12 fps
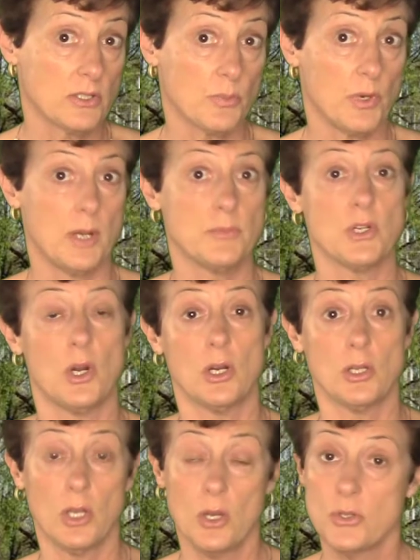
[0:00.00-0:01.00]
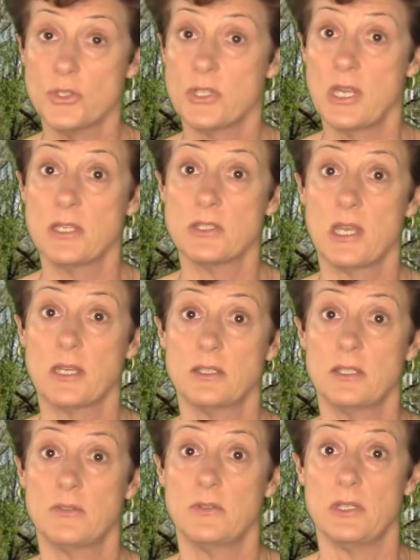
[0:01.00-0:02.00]
problems are low-stakes
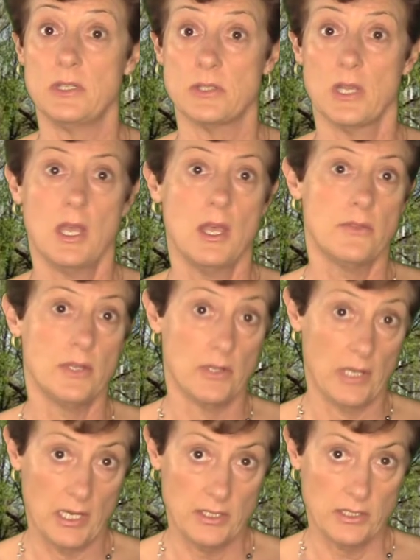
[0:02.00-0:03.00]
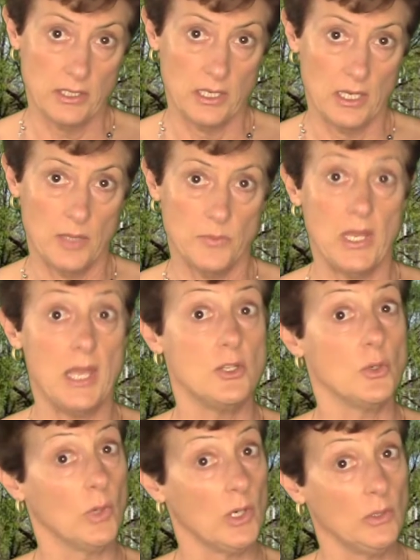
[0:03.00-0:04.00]
activities. They're not timed, and
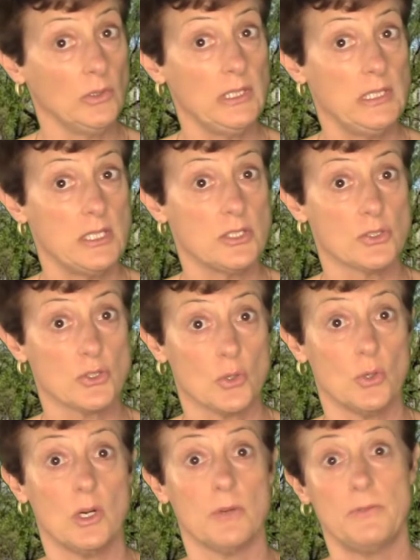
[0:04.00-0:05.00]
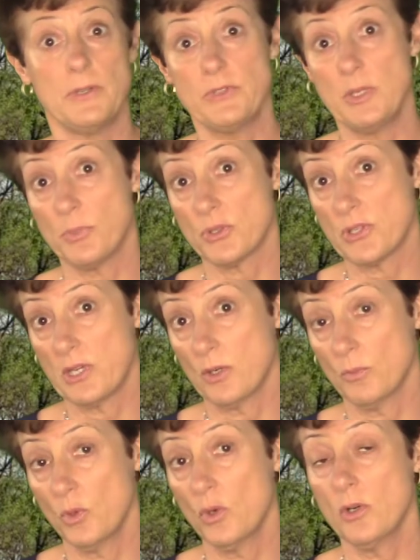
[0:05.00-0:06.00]
you only need to score 50% or
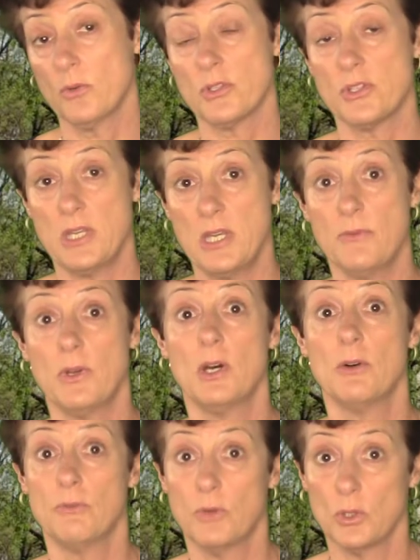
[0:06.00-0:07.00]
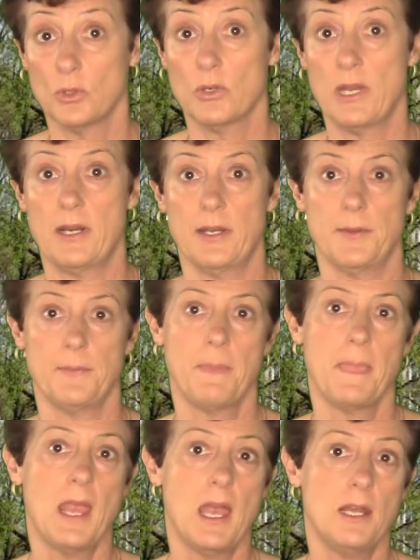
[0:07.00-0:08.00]
more to receive full credit.
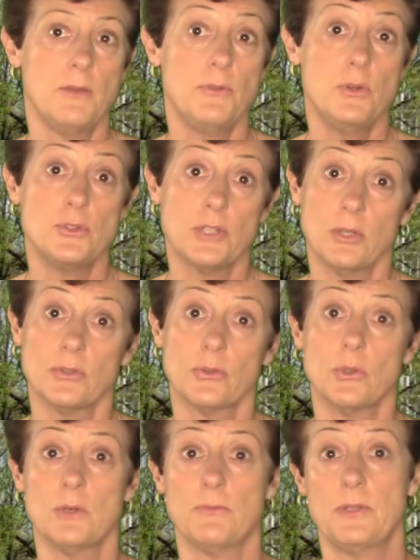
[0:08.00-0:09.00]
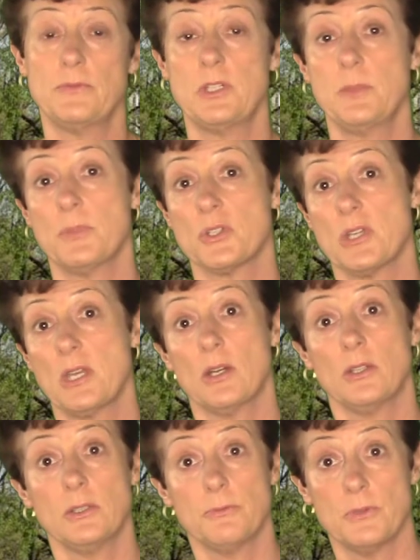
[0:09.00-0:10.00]
And if you don't score 50%
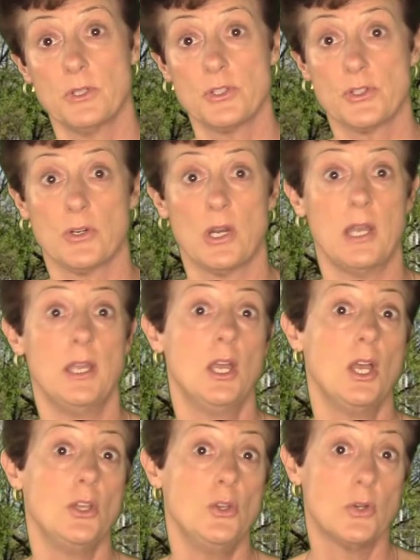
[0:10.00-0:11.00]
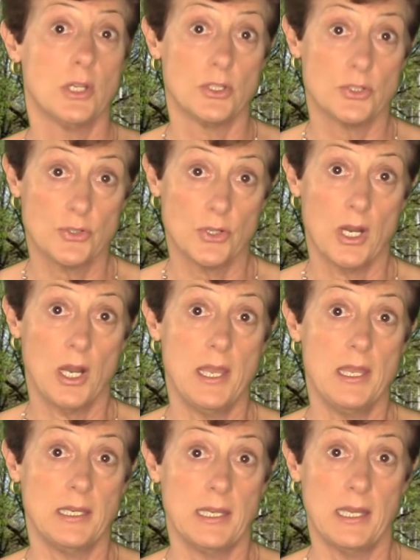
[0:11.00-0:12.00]
on the first try, you can try
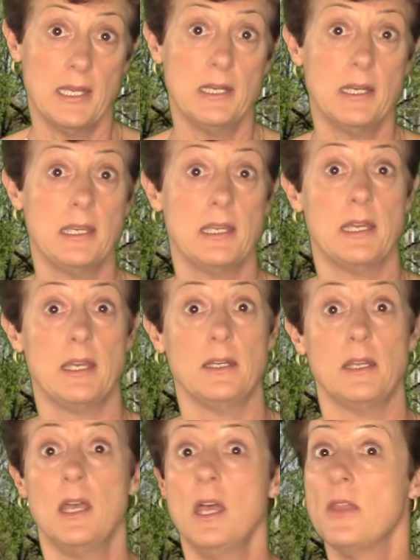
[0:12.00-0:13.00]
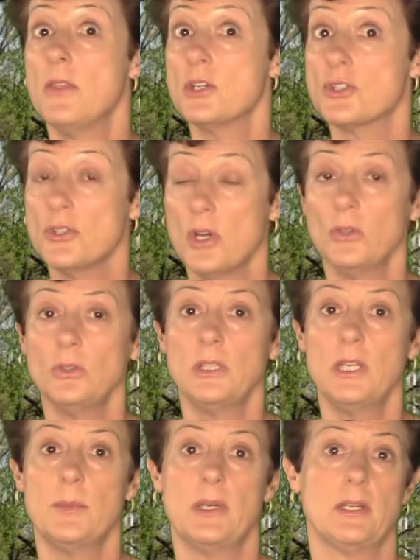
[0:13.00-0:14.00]
again and again. There's no
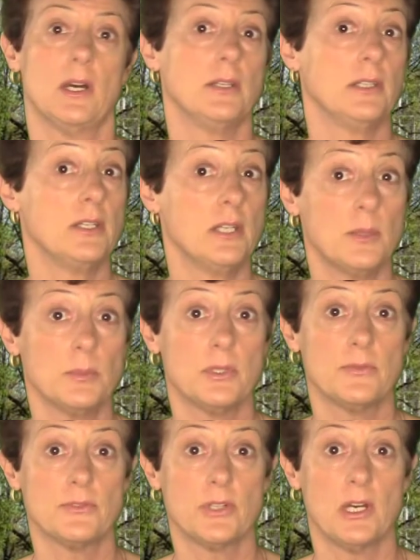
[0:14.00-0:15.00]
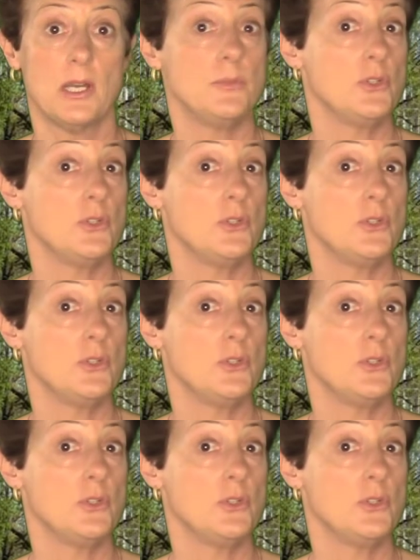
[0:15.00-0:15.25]
limit on the number of times